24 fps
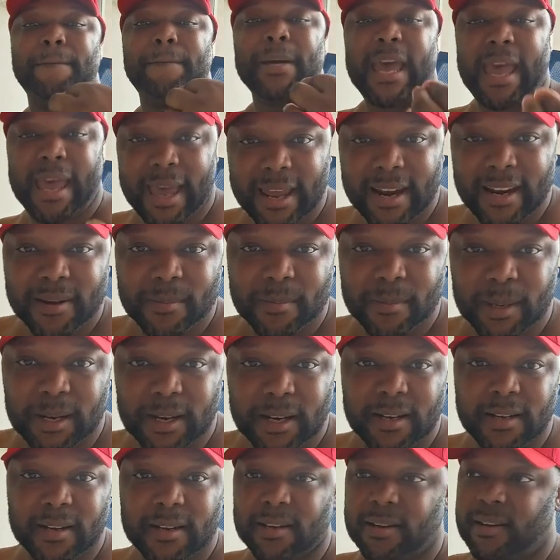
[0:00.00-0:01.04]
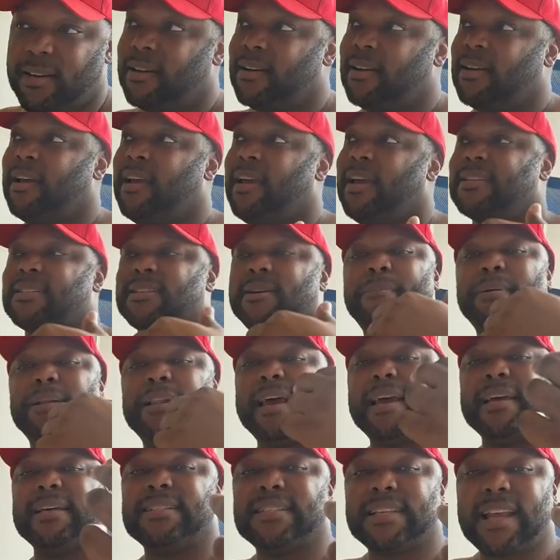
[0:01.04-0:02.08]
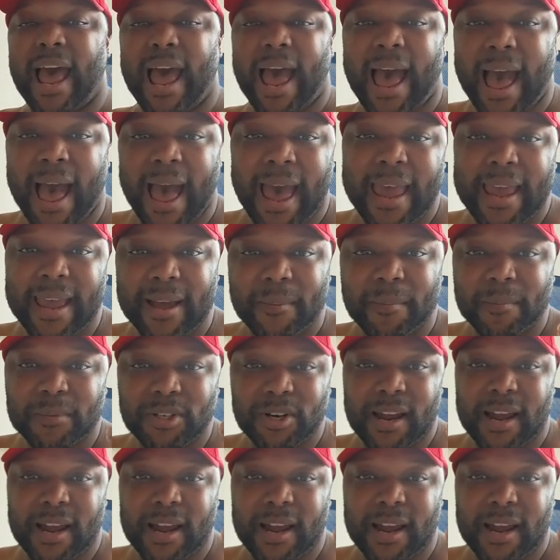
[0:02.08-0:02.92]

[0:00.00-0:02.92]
Panama is a place I am